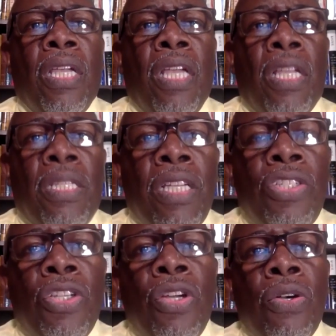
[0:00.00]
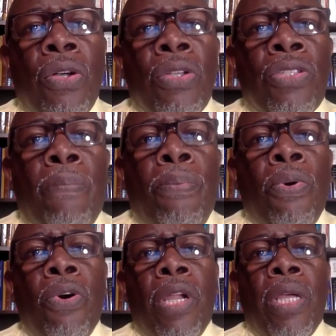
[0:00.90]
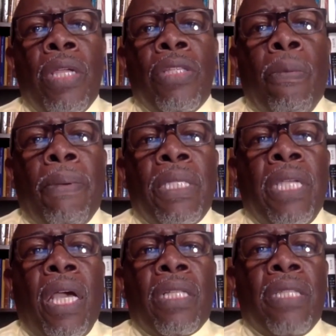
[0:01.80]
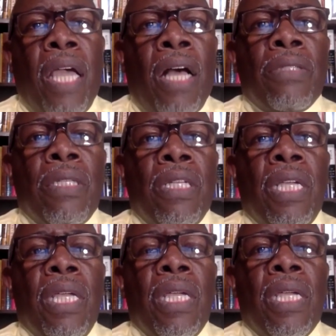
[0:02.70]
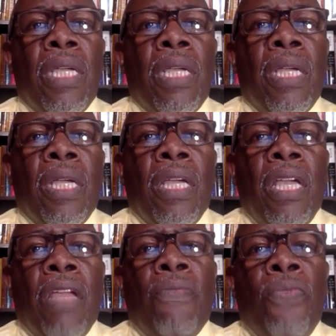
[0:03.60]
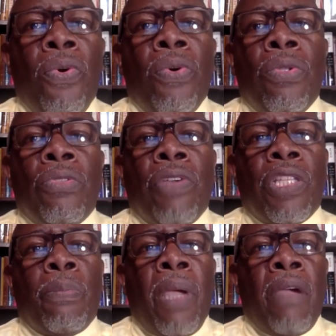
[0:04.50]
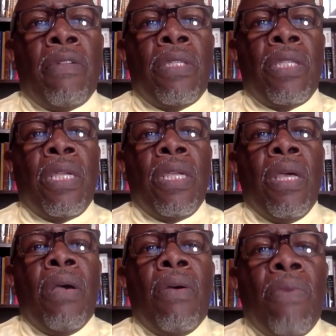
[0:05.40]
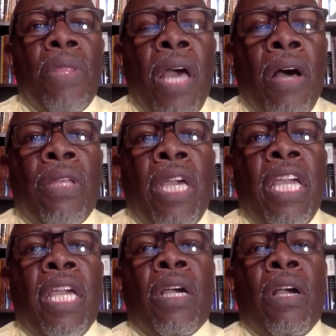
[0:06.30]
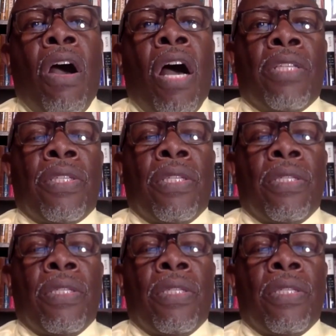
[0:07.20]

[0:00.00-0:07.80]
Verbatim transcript: additional support to protect the elderly, and full transparency with healthcare costs.